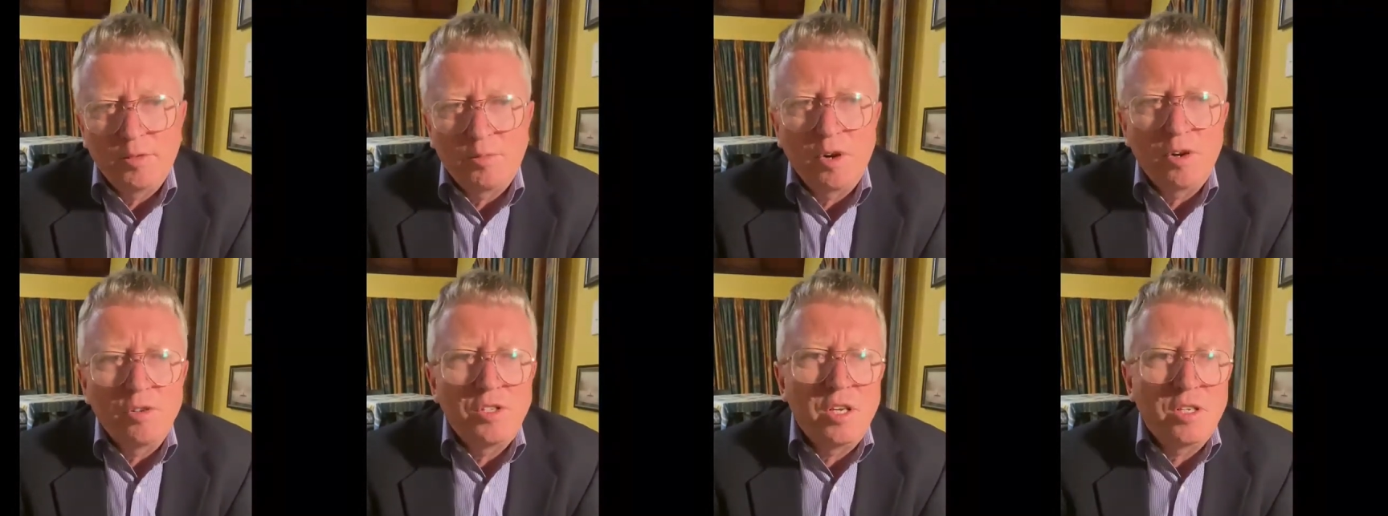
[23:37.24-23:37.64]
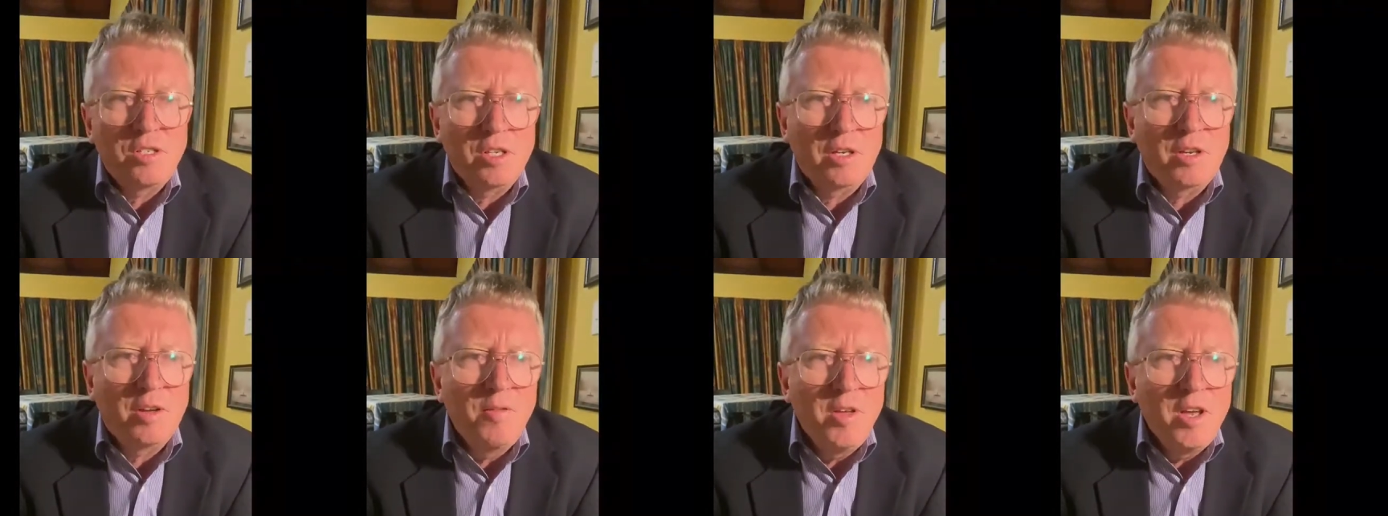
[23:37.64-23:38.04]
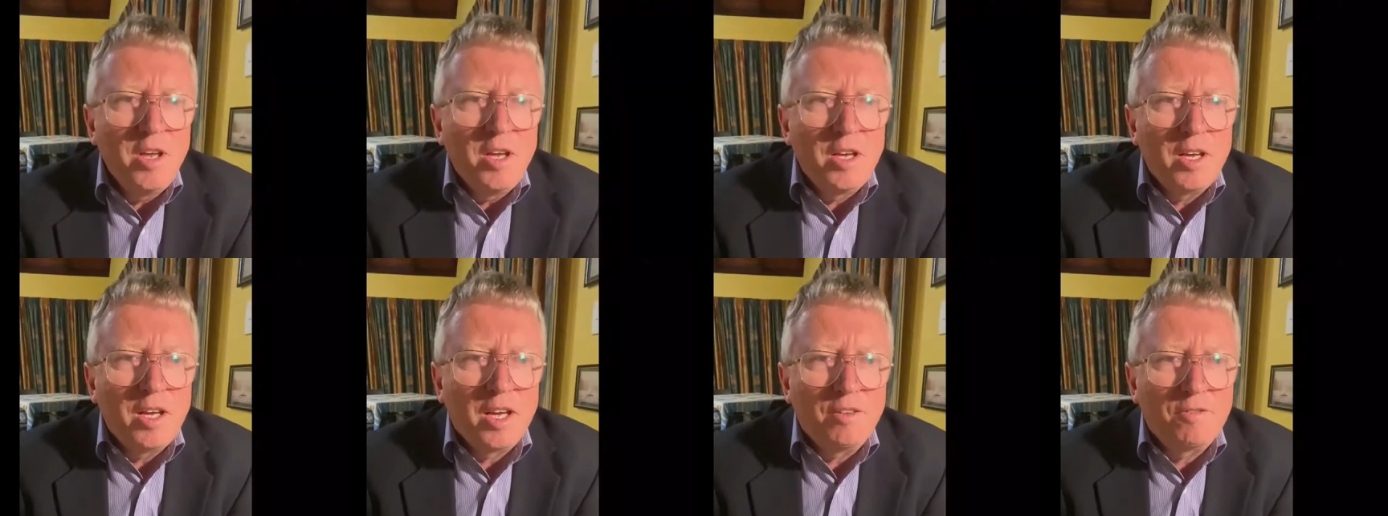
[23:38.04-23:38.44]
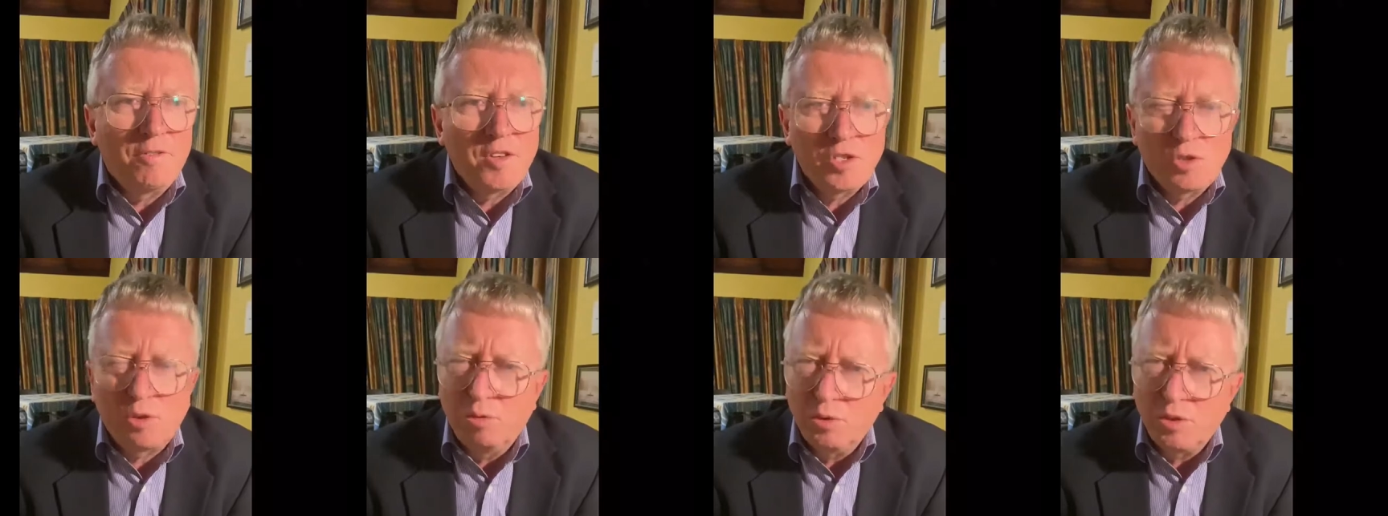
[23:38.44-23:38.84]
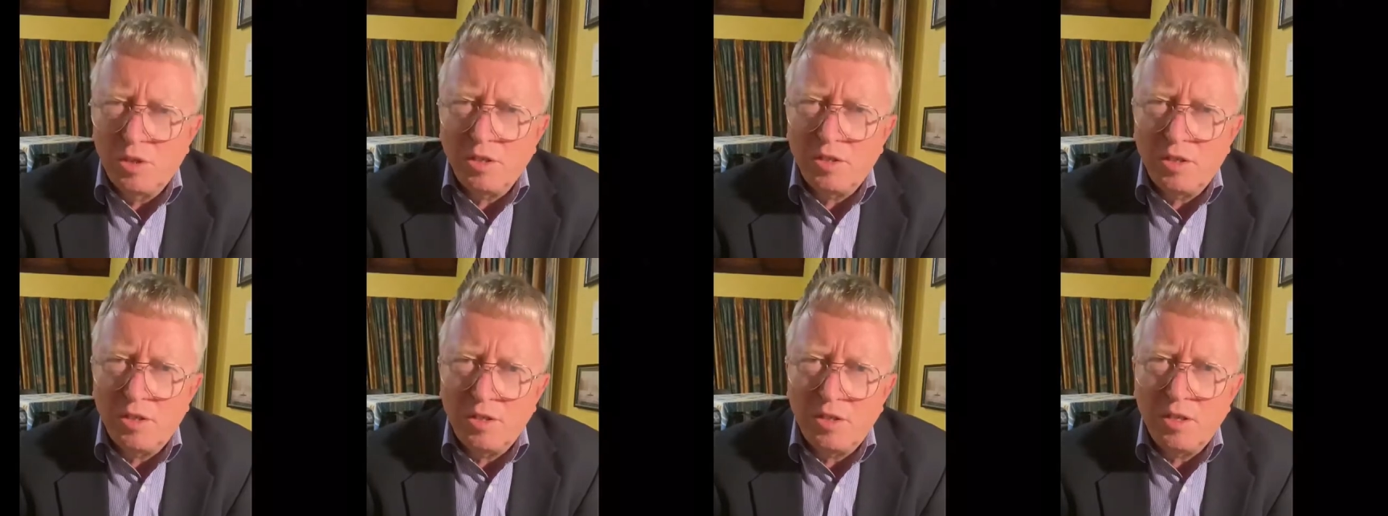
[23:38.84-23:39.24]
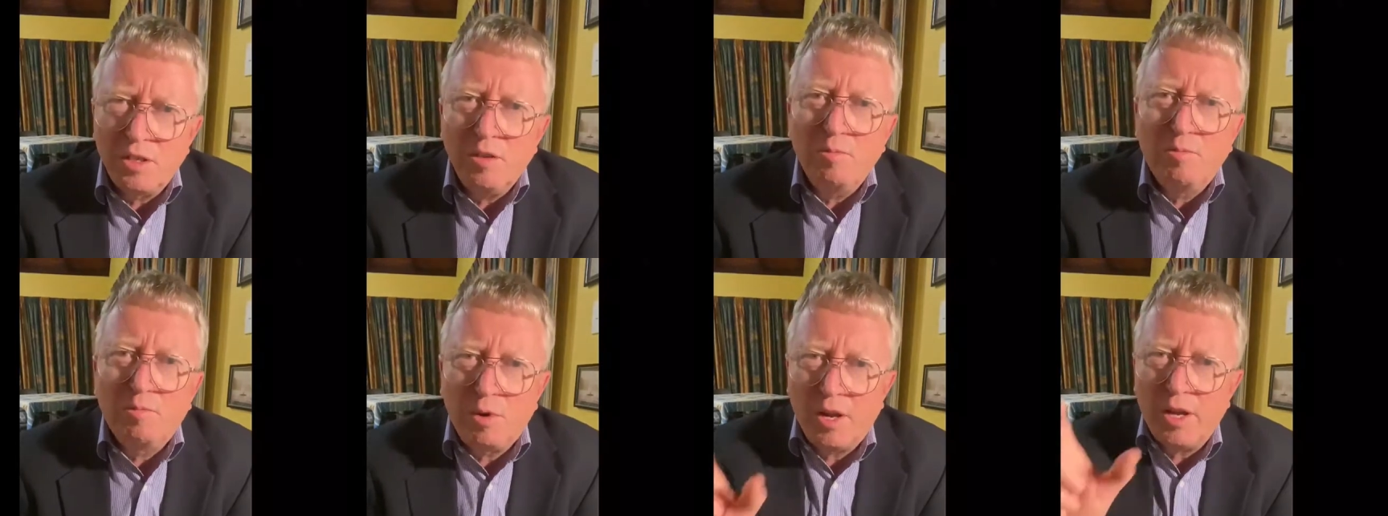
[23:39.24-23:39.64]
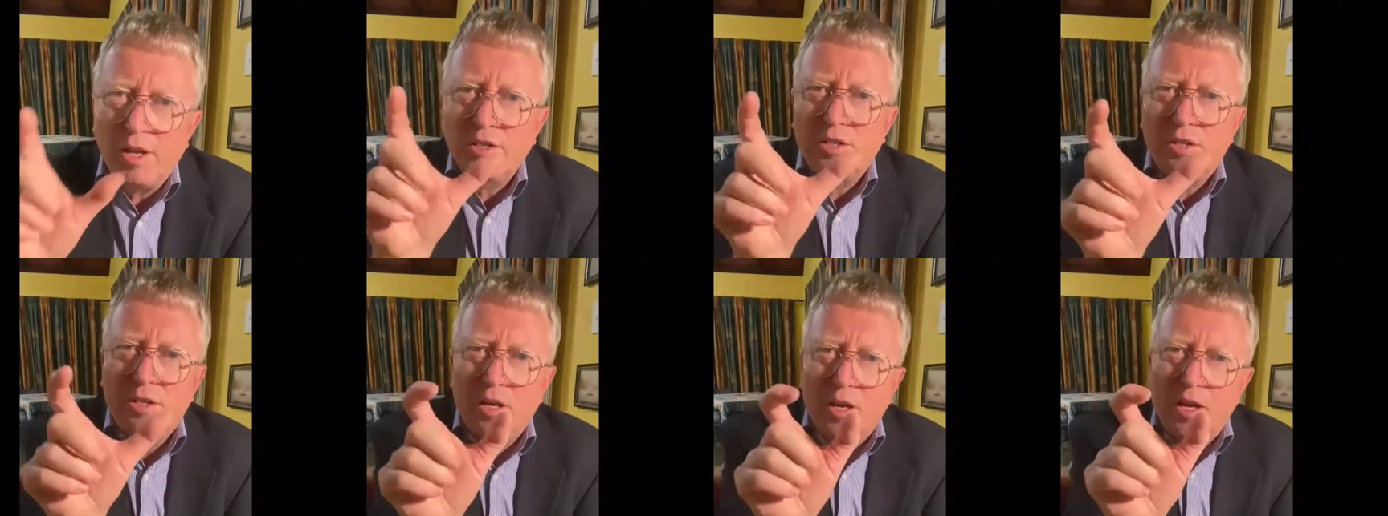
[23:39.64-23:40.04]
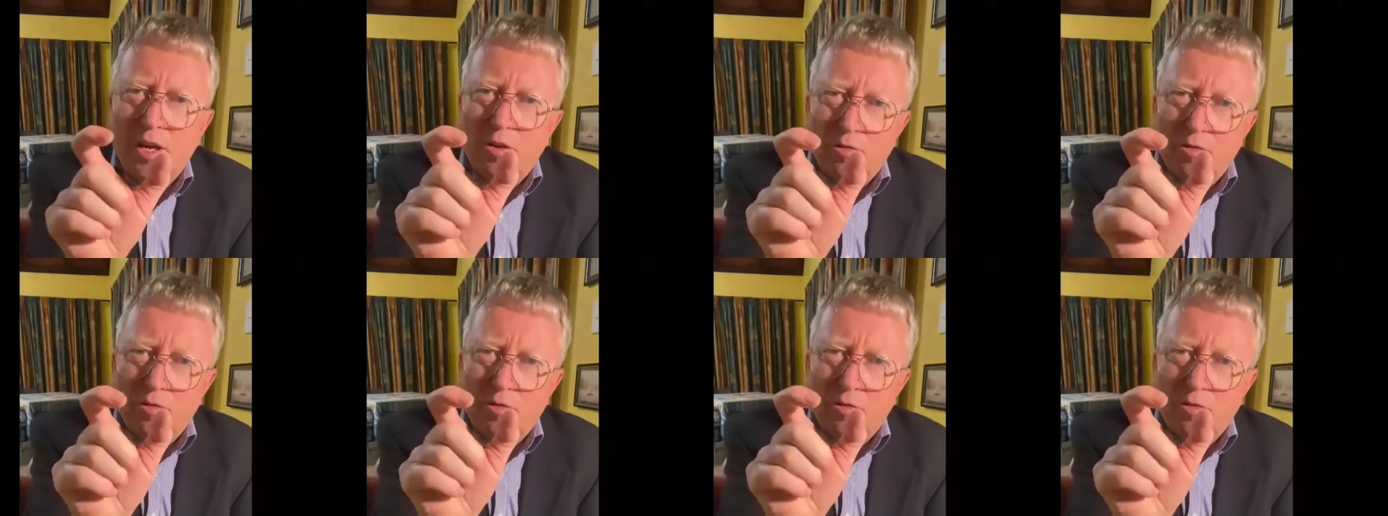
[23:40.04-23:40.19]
processing. Physical distancing plus